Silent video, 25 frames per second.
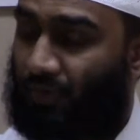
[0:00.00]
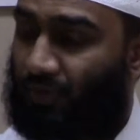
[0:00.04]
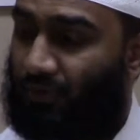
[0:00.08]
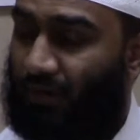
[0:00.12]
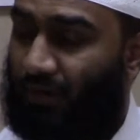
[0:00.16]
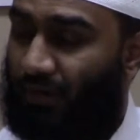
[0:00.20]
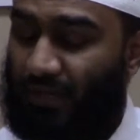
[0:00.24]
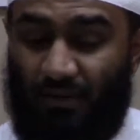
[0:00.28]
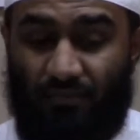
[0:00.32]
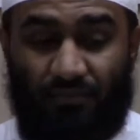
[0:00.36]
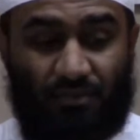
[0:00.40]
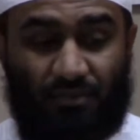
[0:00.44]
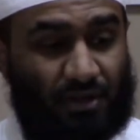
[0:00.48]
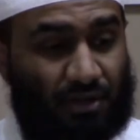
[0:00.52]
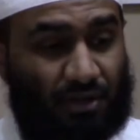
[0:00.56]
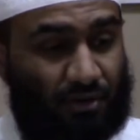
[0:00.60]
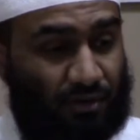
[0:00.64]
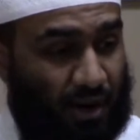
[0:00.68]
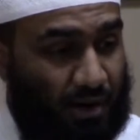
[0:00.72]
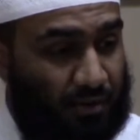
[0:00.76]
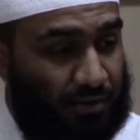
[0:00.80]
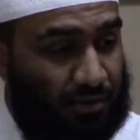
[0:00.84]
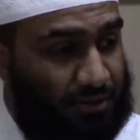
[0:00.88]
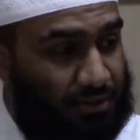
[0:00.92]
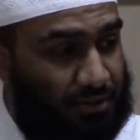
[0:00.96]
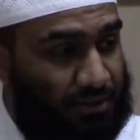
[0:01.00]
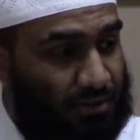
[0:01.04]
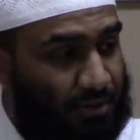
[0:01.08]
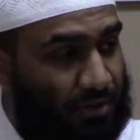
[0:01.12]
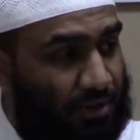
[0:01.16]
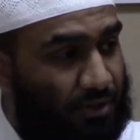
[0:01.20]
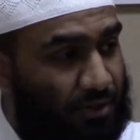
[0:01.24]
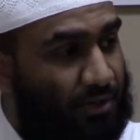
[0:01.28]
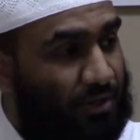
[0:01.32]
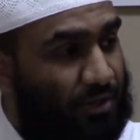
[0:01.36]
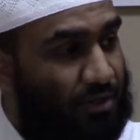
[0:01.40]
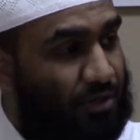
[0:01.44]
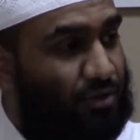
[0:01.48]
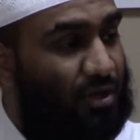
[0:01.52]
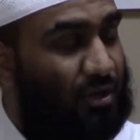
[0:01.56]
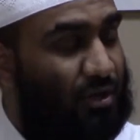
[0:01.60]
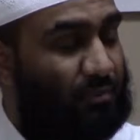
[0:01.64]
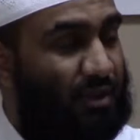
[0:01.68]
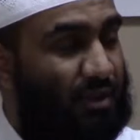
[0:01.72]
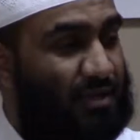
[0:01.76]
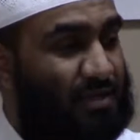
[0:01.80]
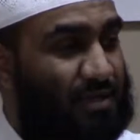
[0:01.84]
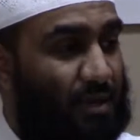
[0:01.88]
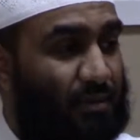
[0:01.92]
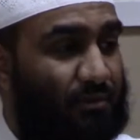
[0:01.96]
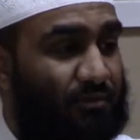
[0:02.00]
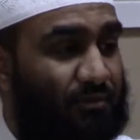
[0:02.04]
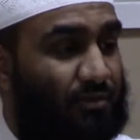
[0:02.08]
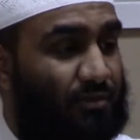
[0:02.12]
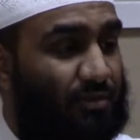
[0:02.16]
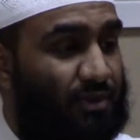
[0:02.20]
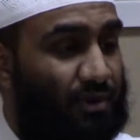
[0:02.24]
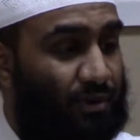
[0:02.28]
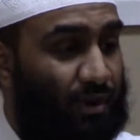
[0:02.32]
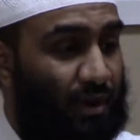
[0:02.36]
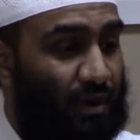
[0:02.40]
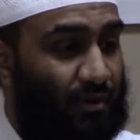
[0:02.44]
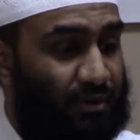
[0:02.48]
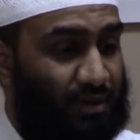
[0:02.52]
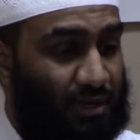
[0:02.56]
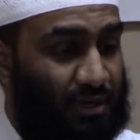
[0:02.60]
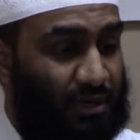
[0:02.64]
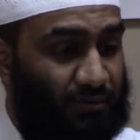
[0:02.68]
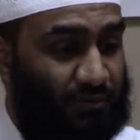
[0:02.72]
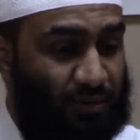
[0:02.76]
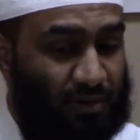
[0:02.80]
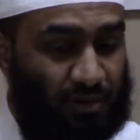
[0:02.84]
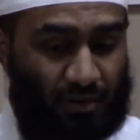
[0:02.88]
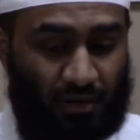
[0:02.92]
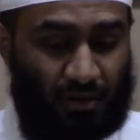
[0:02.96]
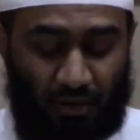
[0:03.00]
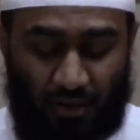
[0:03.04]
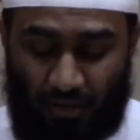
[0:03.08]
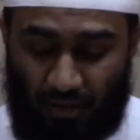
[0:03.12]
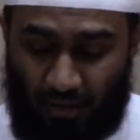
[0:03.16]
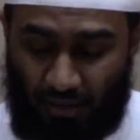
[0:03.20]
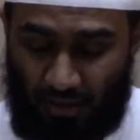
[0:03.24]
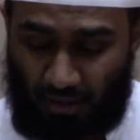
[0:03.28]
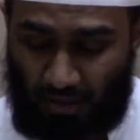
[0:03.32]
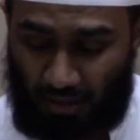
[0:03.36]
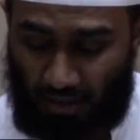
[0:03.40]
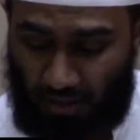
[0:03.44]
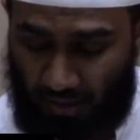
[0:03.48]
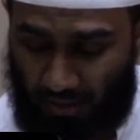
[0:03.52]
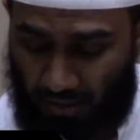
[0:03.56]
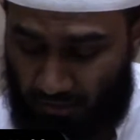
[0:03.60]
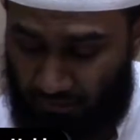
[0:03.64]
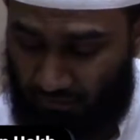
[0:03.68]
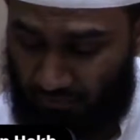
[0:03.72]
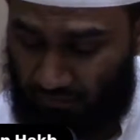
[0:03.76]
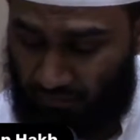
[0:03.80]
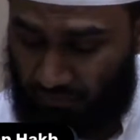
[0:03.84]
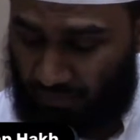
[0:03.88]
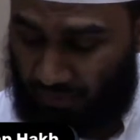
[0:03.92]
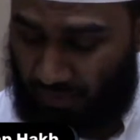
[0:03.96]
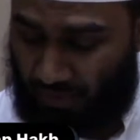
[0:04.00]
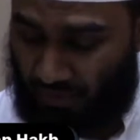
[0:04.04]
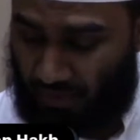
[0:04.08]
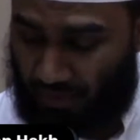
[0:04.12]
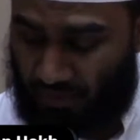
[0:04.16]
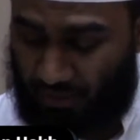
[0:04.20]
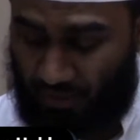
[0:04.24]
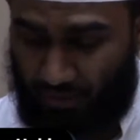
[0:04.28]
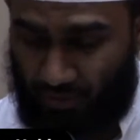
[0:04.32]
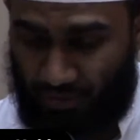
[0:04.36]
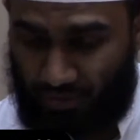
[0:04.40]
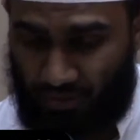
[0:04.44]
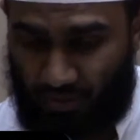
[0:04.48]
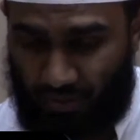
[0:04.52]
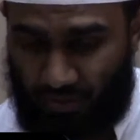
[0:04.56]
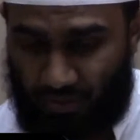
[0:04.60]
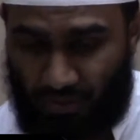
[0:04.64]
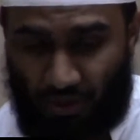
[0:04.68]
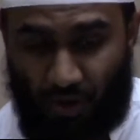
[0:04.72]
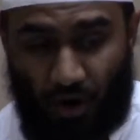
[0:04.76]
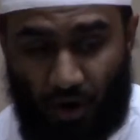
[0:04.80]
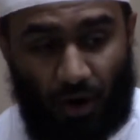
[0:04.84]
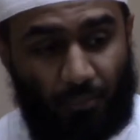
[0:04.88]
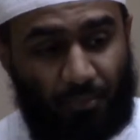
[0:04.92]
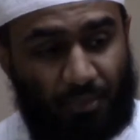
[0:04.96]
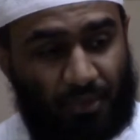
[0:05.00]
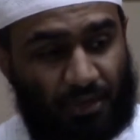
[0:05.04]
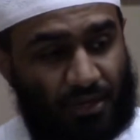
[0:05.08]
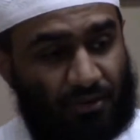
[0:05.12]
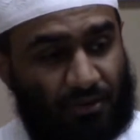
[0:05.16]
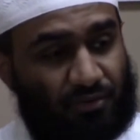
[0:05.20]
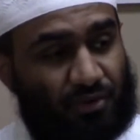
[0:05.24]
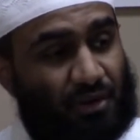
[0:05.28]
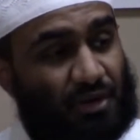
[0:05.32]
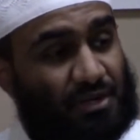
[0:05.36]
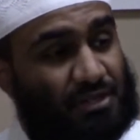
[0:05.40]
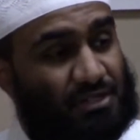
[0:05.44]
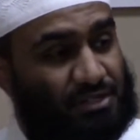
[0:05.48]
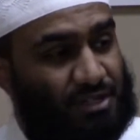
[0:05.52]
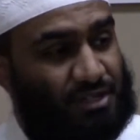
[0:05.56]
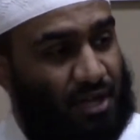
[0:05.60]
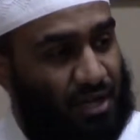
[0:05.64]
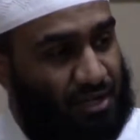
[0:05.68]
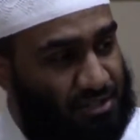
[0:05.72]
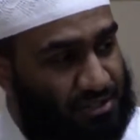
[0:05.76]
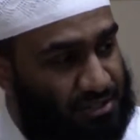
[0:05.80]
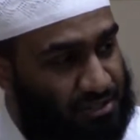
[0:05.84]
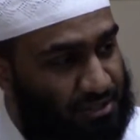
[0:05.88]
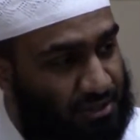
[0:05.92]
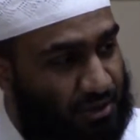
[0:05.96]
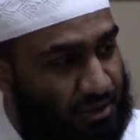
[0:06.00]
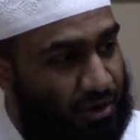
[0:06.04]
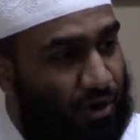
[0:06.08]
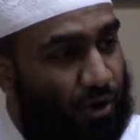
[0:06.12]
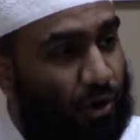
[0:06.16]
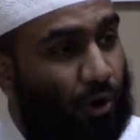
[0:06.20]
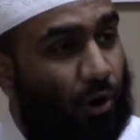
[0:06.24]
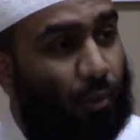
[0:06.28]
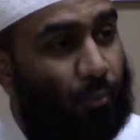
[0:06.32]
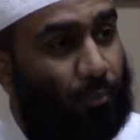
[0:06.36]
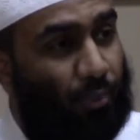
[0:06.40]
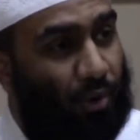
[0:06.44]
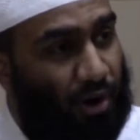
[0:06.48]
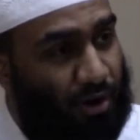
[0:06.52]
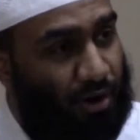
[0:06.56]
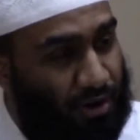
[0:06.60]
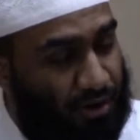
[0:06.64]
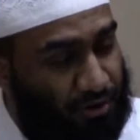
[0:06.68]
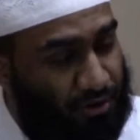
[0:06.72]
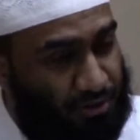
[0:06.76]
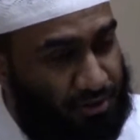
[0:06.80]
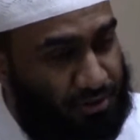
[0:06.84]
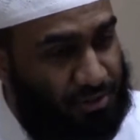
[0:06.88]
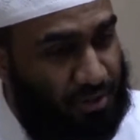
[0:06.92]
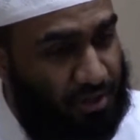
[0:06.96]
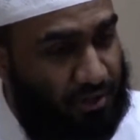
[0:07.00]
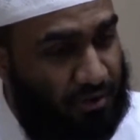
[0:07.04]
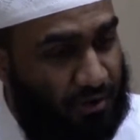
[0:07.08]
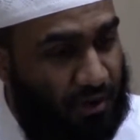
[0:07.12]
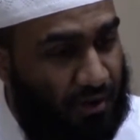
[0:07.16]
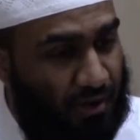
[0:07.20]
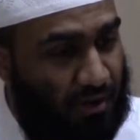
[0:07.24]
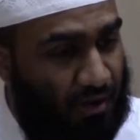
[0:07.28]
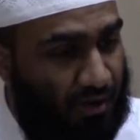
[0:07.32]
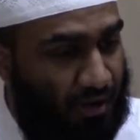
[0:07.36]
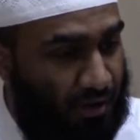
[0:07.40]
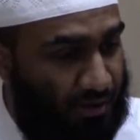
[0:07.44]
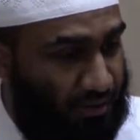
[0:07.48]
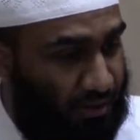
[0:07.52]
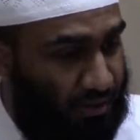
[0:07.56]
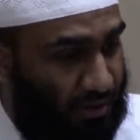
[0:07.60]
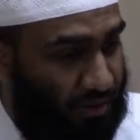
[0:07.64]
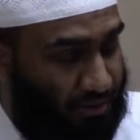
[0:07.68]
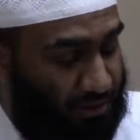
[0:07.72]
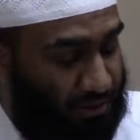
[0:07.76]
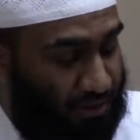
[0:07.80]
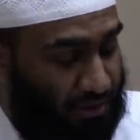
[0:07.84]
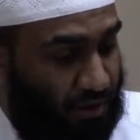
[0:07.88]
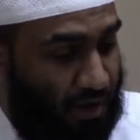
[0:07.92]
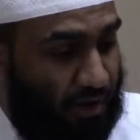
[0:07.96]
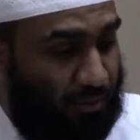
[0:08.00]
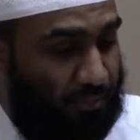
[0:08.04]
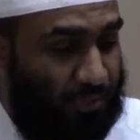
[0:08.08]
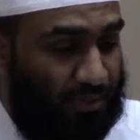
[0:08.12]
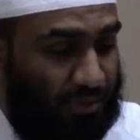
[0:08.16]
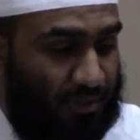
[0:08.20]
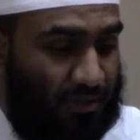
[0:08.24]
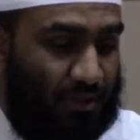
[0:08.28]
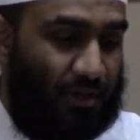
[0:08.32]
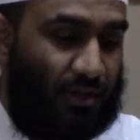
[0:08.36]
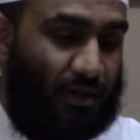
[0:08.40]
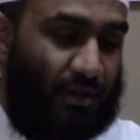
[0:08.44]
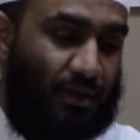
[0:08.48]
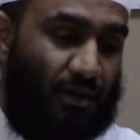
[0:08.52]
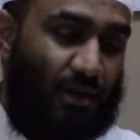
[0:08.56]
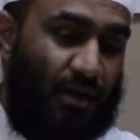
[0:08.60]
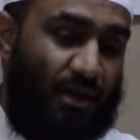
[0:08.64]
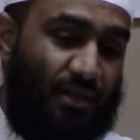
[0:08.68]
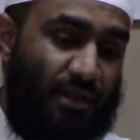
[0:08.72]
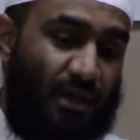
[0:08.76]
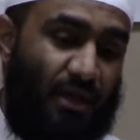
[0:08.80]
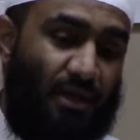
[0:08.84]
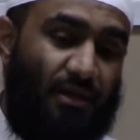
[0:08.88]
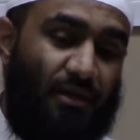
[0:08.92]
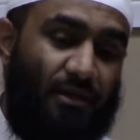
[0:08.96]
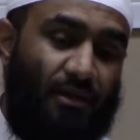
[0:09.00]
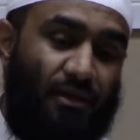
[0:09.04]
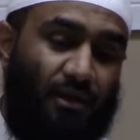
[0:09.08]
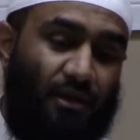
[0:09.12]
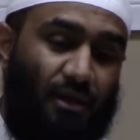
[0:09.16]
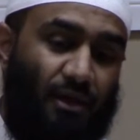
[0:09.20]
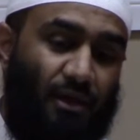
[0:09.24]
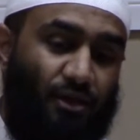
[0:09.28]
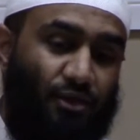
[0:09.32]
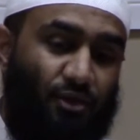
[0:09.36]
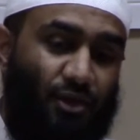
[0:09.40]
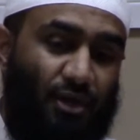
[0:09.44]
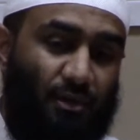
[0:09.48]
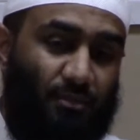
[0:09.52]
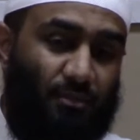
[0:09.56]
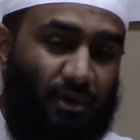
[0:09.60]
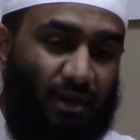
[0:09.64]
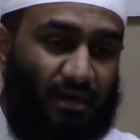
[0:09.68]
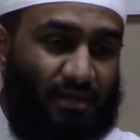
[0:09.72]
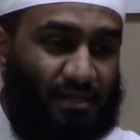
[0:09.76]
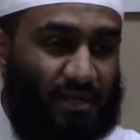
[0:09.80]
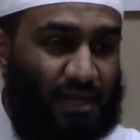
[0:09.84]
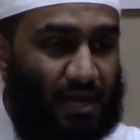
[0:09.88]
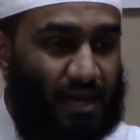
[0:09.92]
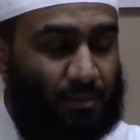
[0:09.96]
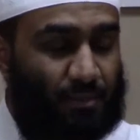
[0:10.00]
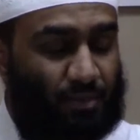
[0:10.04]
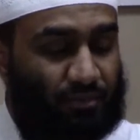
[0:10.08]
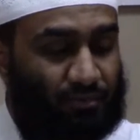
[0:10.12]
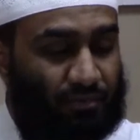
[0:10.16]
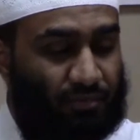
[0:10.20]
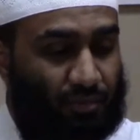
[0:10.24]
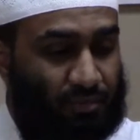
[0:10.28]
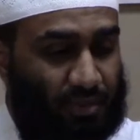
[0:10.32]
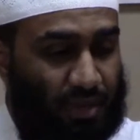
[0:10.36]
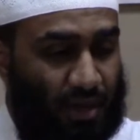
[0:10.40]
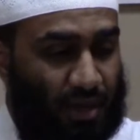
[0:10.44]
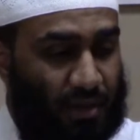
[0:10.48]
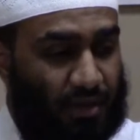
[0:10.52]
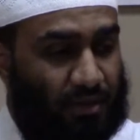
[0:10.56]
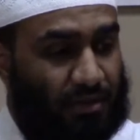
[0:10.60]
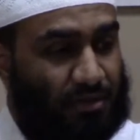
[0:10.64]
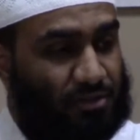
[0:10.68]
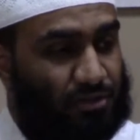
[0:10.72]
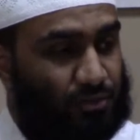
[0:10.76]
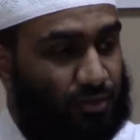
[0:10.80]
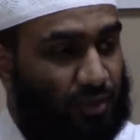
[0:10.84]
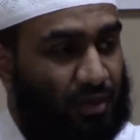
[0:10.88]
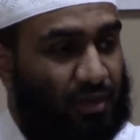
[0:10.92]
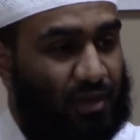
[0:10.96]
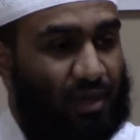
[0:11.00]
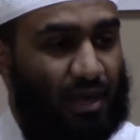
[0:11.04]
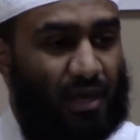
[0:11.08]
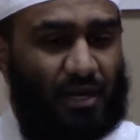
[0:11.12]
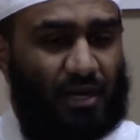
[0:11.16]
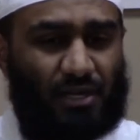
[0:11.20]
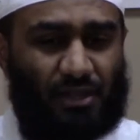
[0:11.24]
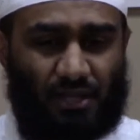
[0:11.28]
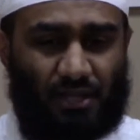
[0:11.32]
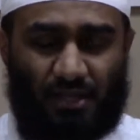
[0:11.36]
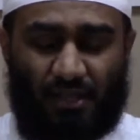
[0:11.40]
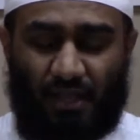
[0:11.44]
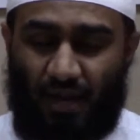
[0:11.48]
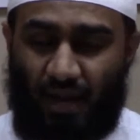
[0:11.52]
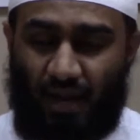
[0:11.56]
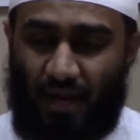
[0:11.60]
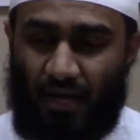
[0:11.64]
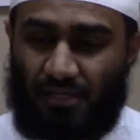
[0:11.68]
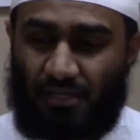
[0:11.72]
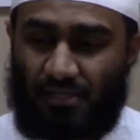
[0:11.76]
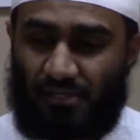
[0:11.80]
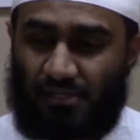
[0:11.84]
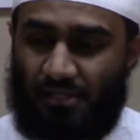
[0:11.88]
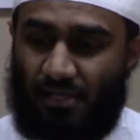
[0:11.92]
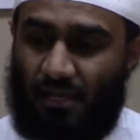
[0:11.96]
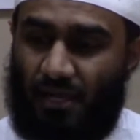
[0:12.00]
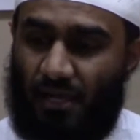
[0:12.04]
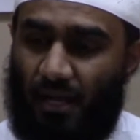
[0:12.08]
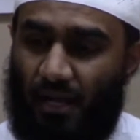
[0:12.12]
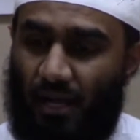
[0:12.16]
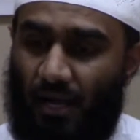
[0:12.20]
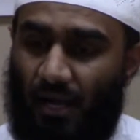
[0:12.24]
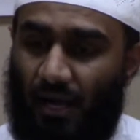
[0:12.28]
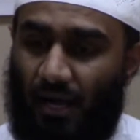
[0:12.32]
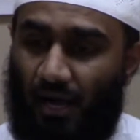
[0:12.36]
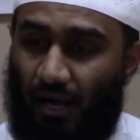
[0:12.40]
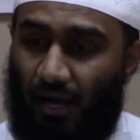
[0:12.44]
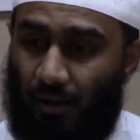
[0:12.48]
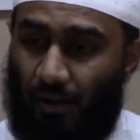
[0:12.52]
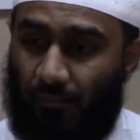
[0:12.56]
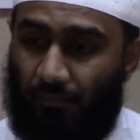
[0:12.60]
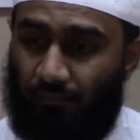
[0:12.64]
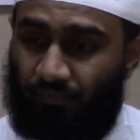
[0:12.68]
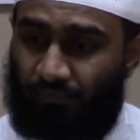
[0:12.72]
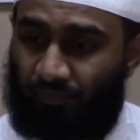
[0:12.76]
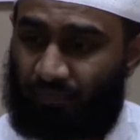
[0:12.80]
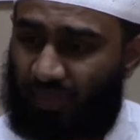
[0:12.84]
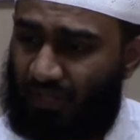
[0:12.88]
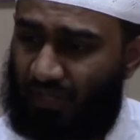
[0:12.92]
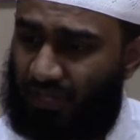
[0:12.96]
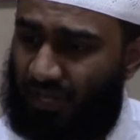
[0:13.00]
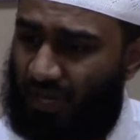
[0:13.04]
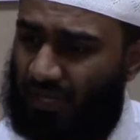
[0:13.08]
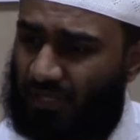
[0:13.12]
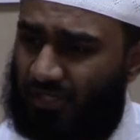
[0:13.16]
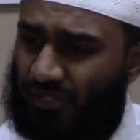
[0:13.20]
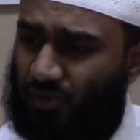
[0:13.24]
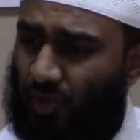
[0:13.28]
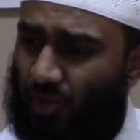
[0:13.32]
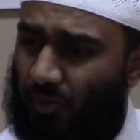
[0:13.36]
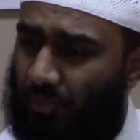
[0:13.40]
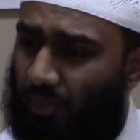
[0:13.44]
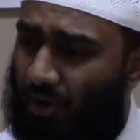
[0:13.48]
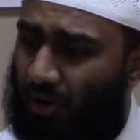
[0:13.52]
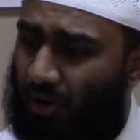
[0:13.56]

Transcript: Right? Even the ground. You can make tayammum from the ground, even if the carpet, if there is dust or particles on the carpet, then you can make tayammum from that as well. Anything that has dust or